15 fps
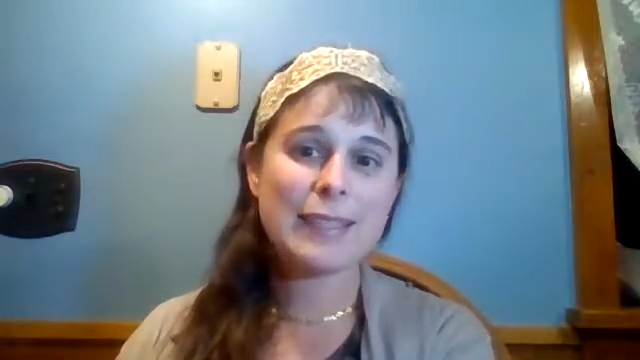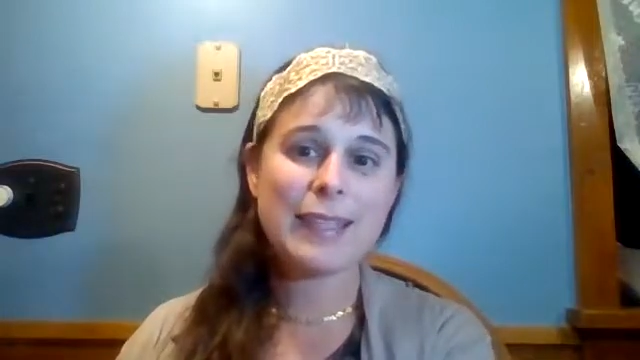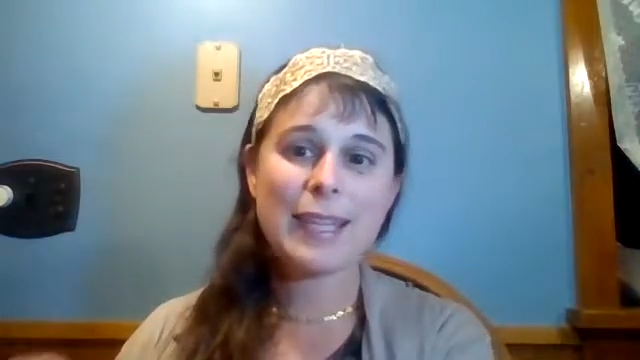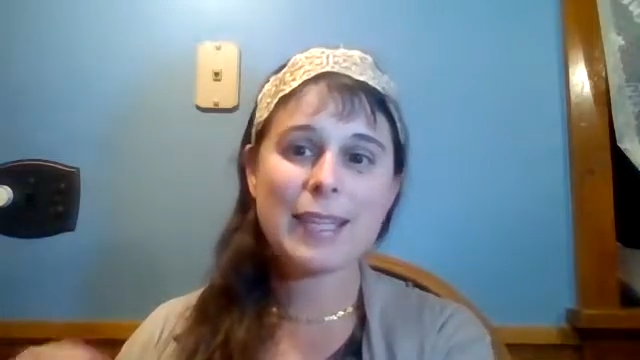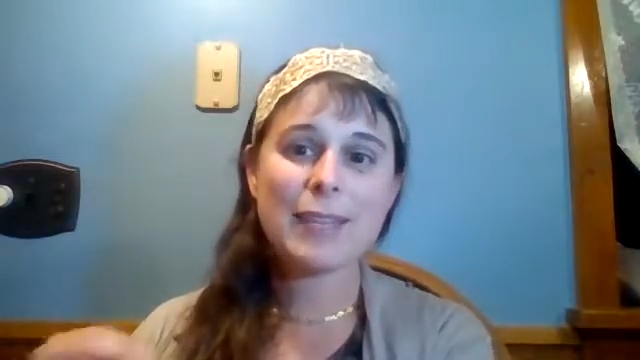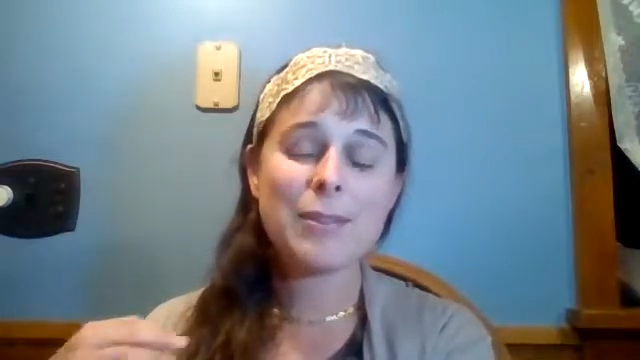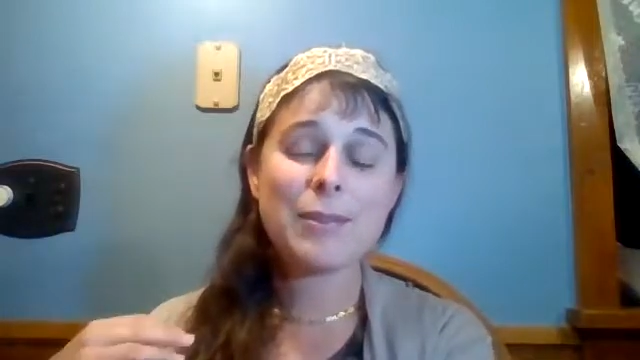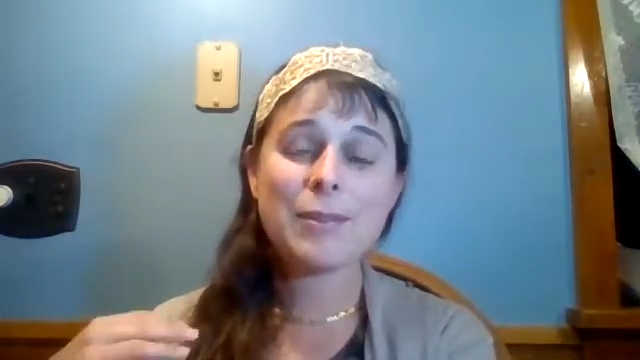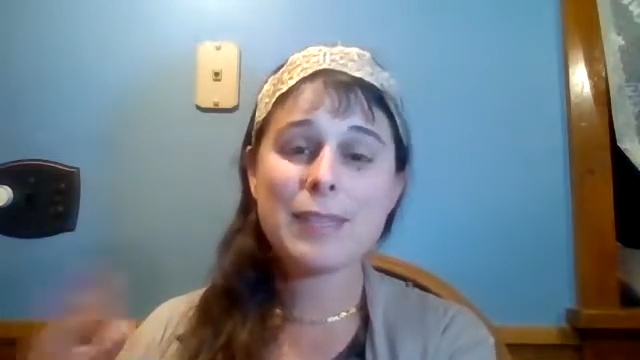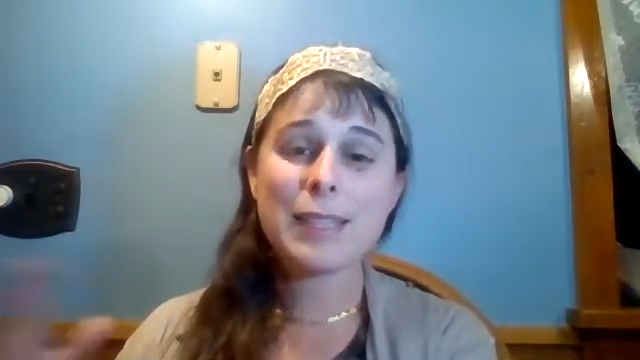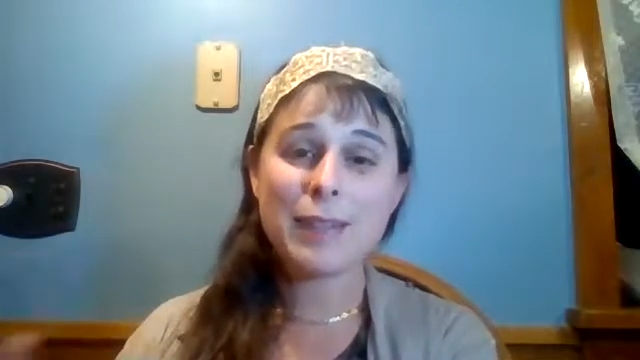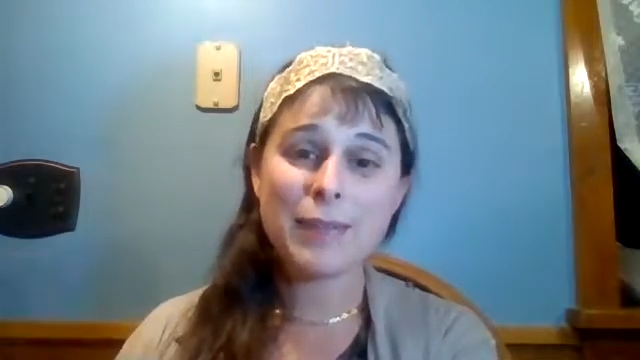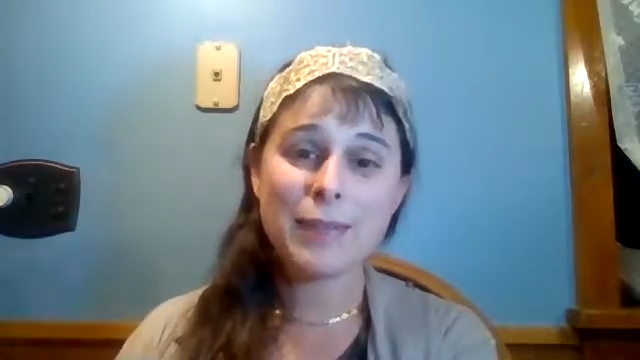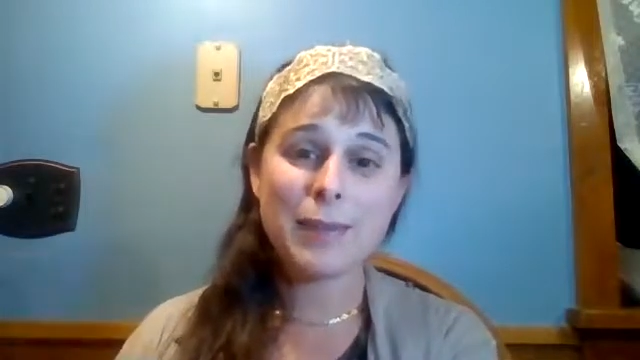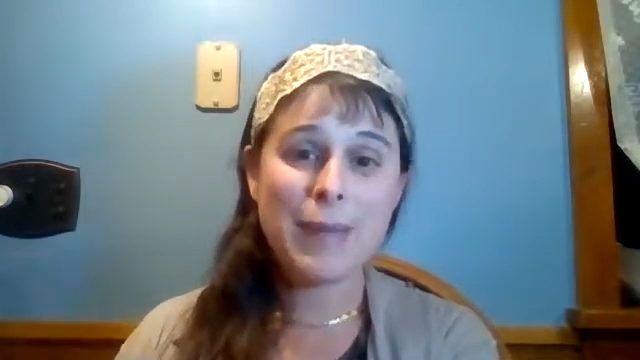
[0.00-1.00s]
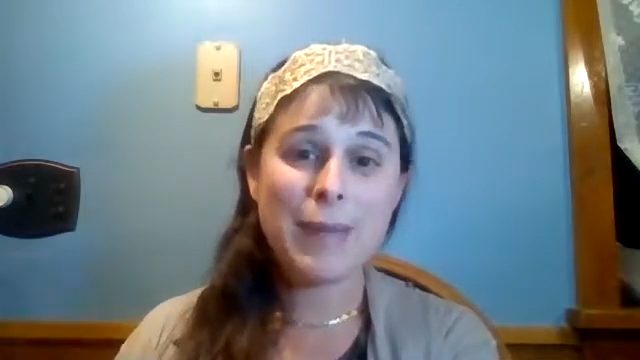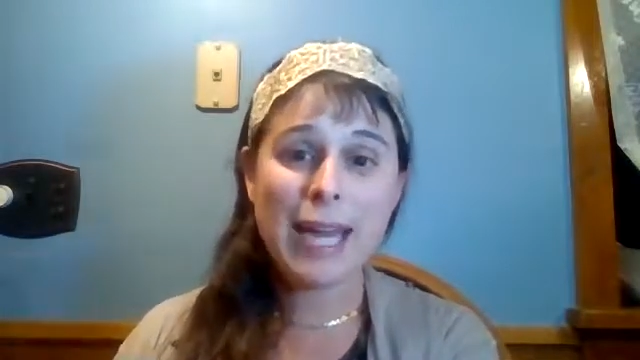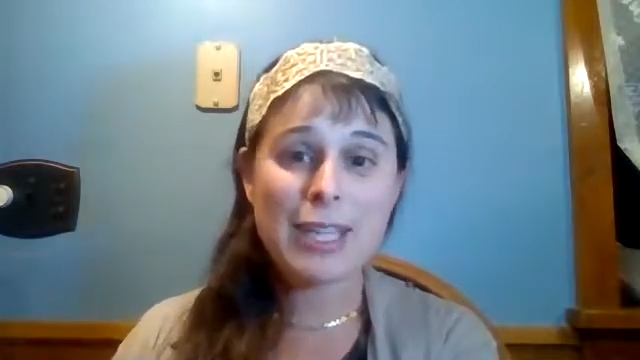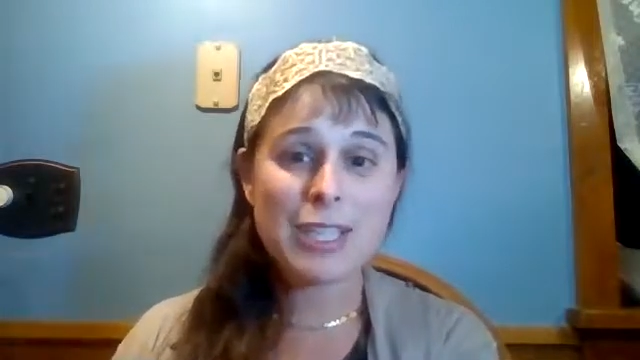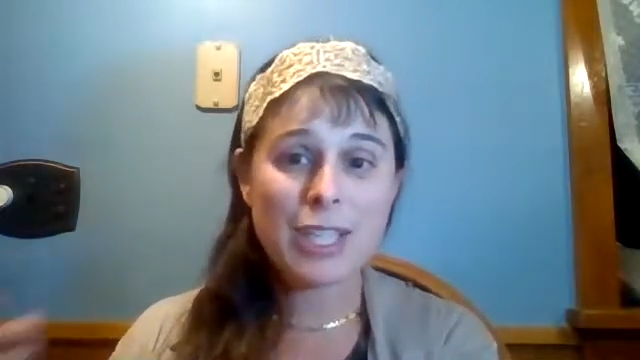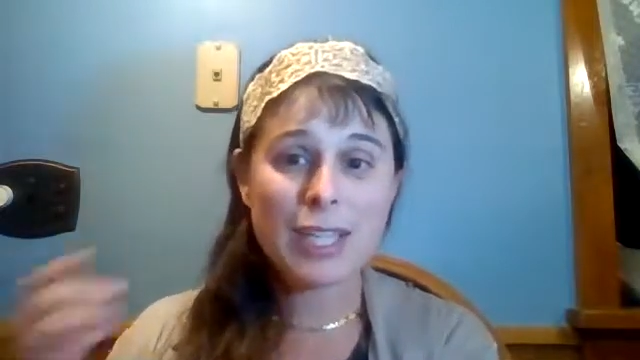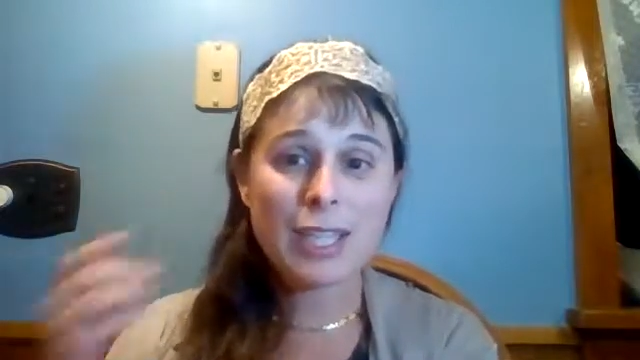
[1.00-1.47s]
that you'll never
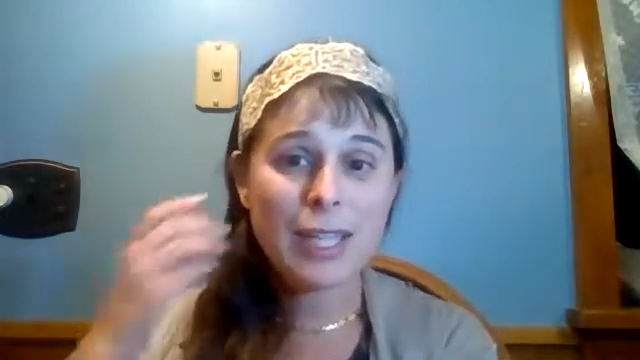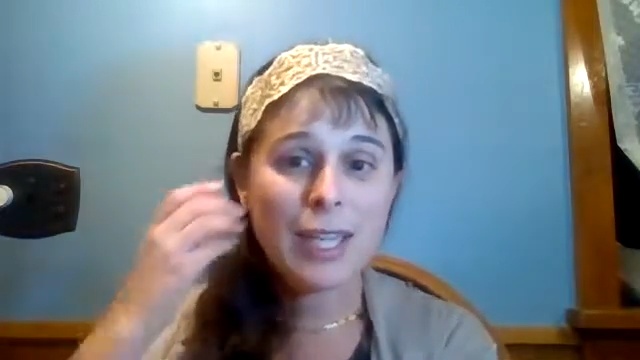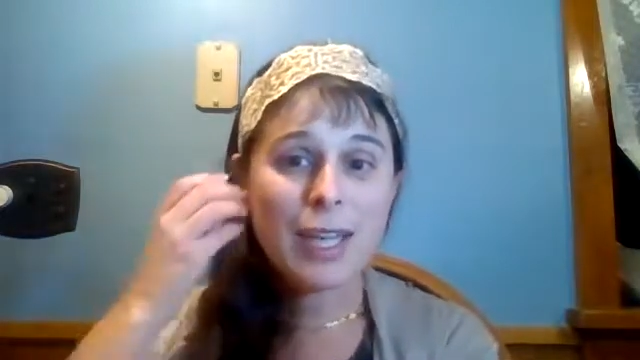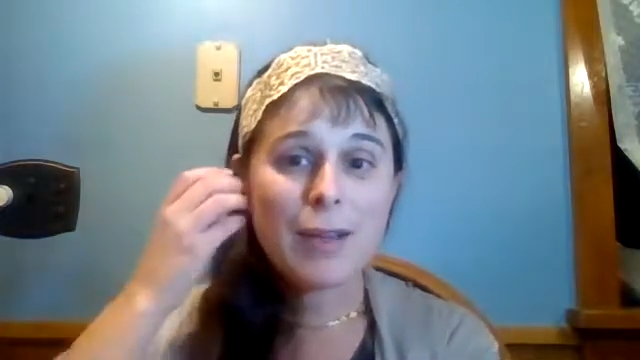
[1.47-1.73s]
imagine,